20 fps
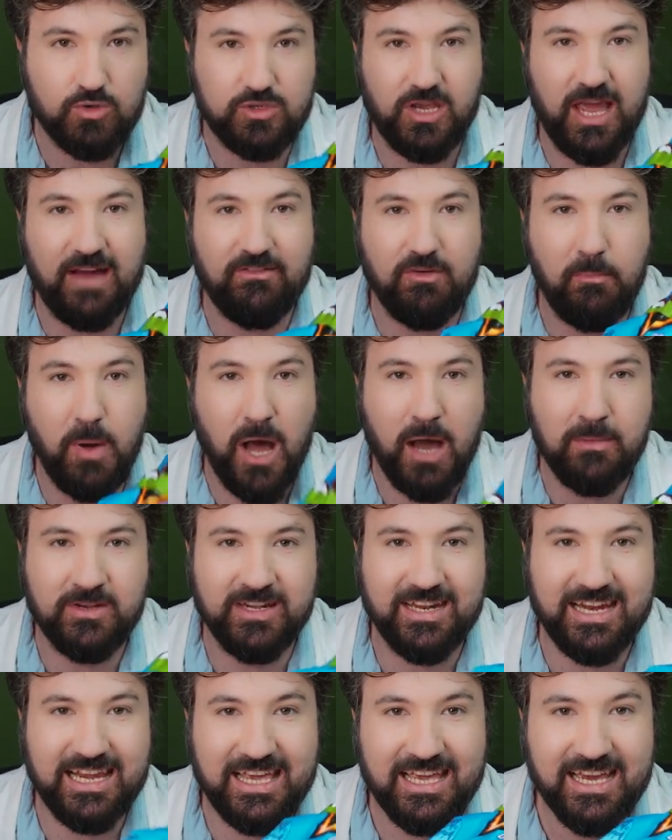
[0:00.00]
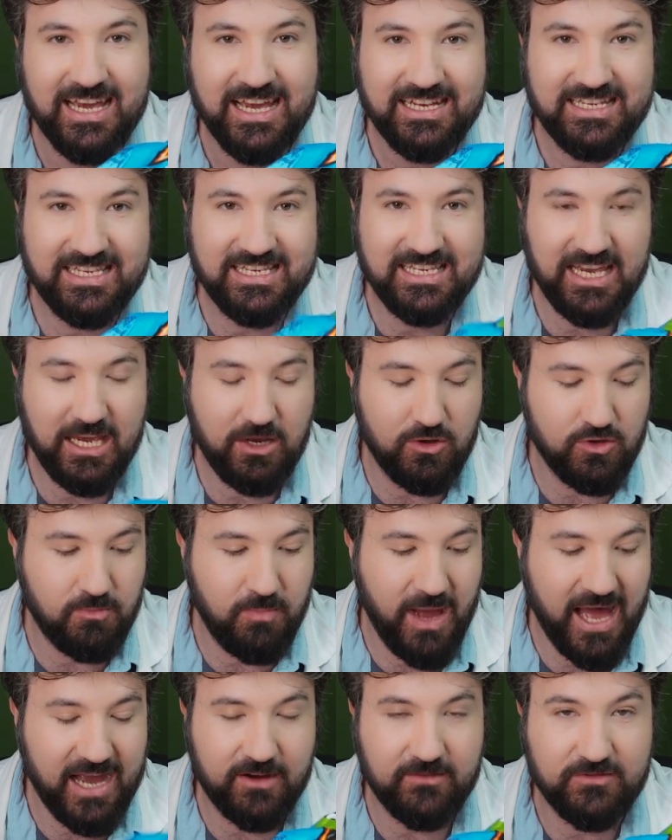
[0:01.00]
so you have a permanently sealed
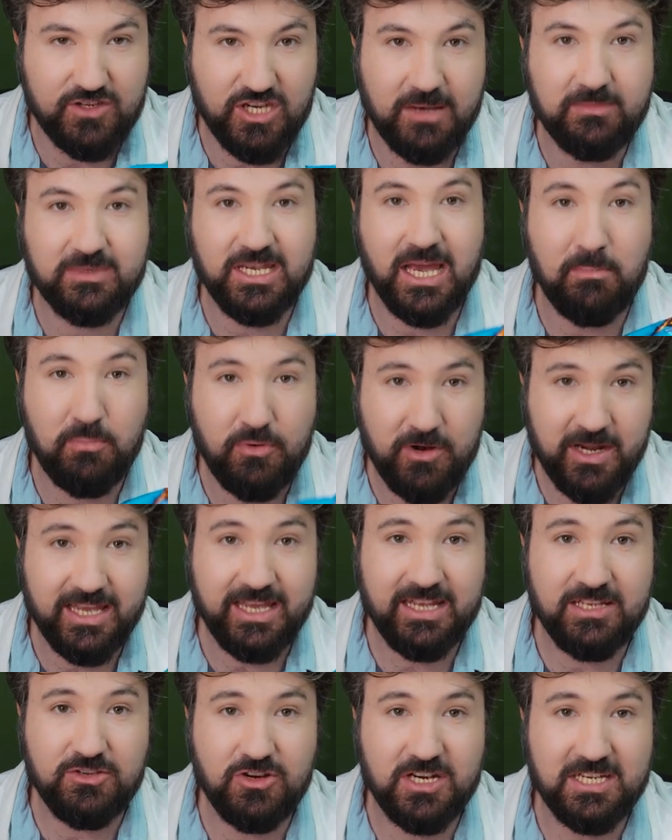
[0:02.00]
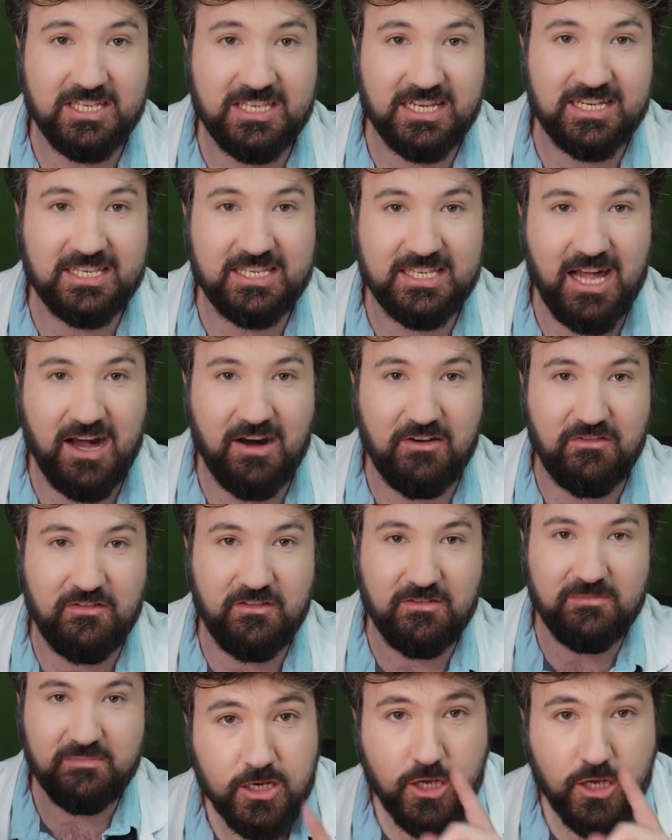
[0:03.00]
bag of chips. Yeah, pretty interesting stuff.